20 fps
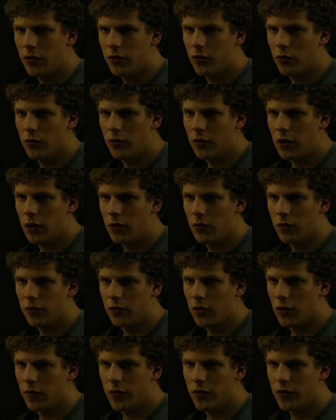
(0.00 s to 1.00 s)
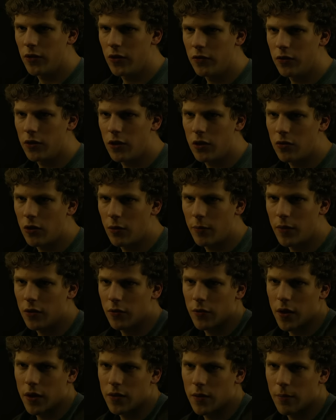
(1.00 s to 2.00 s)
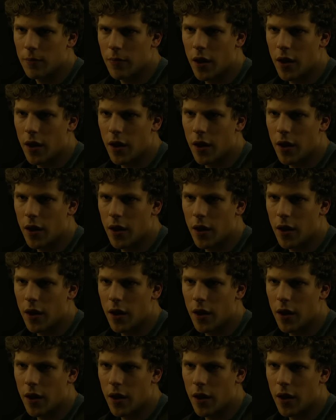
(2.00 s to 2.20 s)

at Student Legal Services and he told me to write them